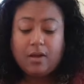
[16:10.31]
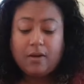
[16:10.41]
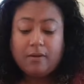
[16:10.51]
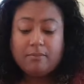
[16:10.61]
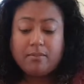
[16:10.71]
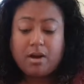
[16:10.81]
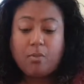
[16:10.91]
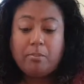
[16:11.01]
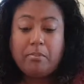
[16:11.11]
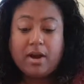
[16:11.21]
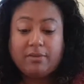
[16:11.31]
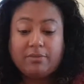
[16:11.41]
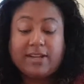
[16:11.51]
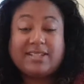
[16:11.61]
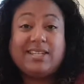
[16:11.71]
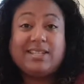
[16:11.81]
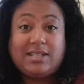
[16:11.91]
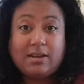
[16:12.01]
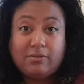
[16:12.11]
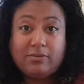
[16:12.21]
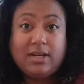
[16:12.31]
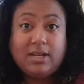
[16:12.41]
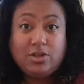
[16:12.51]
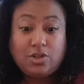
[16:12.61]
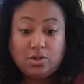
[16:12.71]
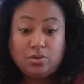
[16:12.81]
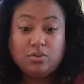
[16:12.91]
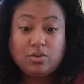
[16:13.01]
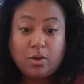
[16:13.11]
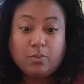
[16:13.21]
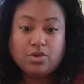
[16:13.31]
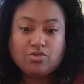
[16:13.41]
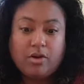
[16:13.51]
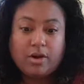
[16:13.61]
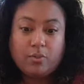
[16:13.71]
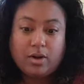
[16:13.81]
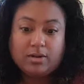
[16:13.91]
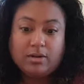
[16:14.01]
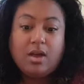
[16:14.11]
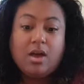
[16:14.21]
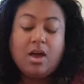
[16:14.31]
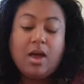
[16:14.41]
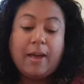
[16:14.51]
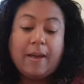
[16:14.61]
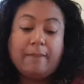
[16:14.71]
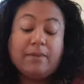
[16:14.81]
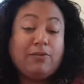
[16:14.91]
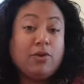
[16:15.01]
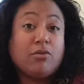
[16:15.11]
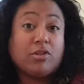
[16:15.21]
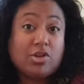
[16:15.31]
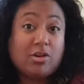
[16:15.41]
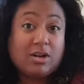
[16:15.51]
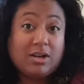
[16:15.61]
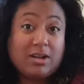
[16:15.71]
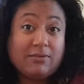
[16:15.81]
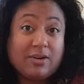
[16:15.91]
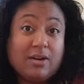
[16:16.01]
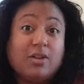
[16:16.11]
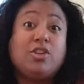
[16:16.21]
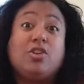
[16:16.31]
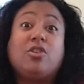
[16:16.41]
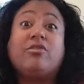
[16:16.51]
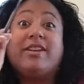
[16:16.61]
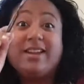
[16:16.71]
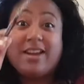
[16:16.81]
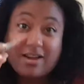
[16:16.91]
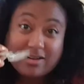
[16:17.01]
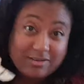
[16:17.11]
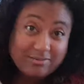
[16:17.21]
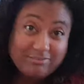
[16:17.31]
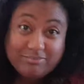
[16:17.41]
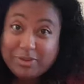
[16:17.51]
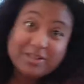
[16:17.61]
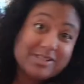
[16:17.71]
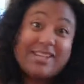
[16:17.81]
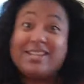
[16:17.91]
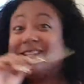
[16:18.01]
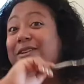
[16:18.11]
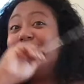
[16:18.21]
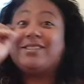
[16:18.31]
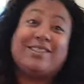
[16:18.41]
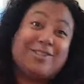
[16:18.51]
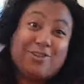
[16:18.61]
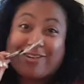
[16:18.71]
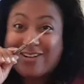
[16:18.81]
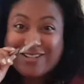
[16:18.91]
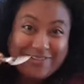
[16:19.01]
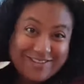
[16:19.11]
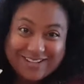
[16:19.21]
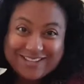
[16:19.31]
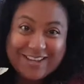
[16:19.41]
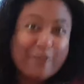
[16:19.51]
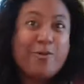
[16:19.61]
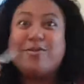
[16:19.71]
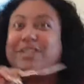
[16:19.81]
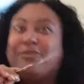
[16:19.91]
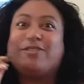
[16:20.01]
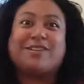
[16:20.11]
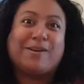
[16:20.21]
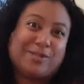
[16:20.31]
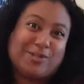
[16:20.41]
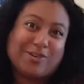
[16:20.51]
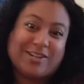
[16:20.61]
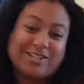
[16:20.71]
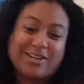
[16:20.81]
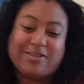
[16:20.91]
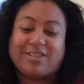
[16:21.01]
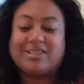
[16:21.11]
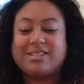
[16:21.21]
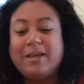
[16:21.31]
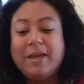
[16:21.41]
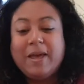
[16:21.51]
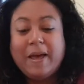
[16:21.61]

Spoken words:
My advice is definitely do go and try one. If you're a chocolate lover, you're in luck because there's loads of the chocolate donuts there, all different types of chocolate donuts.